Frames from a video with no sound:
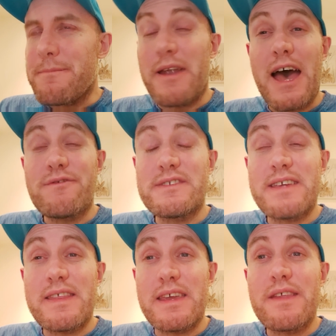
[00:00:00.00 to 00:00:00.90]
But I have to
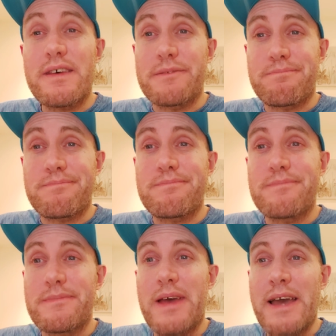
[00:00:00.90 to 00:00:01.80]
say, the other
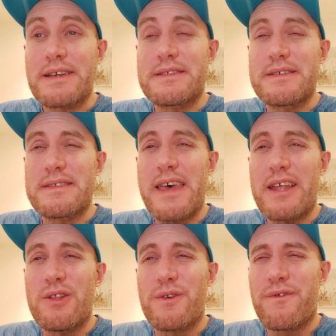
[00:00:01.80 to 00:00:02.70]
actors
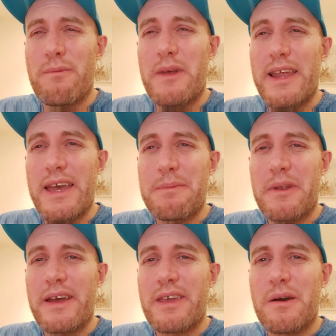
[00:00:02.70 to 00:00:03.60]
there looked familiar,
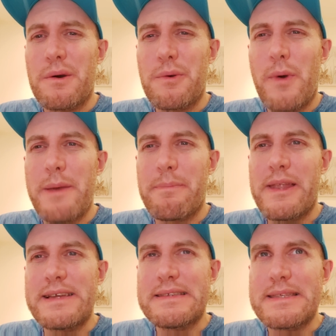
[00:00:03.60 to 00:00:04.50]
but I can't quite
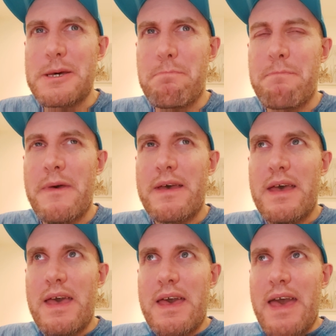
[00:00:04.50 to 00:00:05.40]
place them.
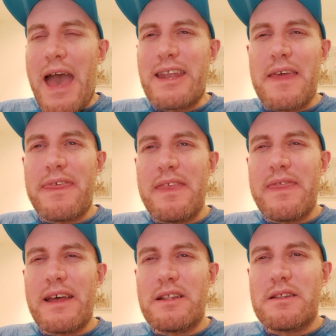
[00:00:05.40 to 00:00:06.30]
And I think
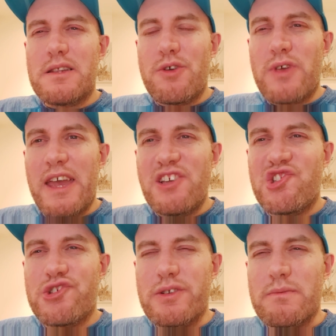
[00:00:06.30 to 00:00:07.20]
that
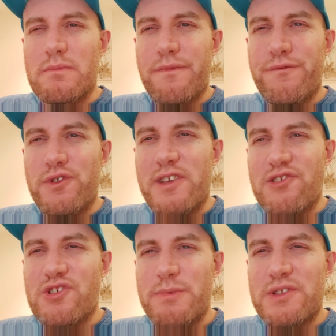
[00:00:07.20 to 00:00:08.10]
location
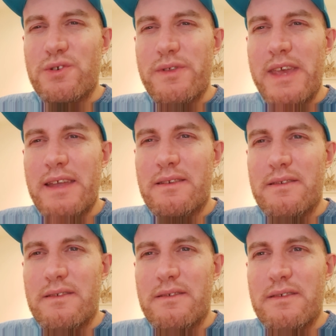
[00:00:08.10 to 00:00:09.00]
footage that we saw at the
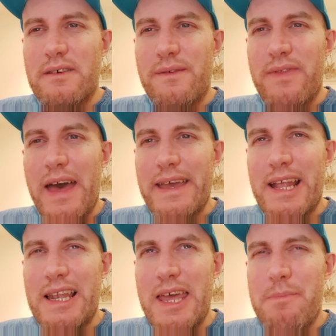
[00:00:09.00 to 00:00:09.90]
end of that
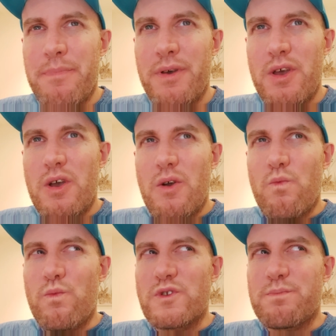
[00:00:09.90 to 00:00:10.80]
clip
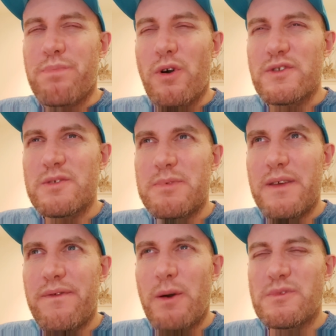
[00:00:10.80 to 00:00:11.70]
was possibly
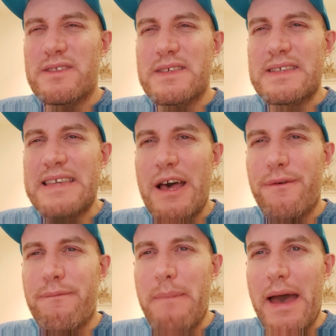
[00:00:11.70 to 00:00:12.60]
filmed at the
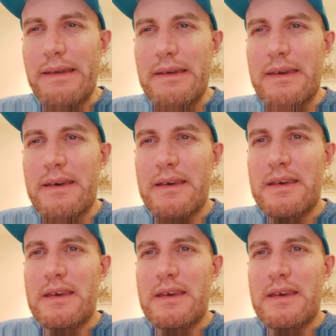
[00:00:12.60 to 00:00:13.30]
South Bank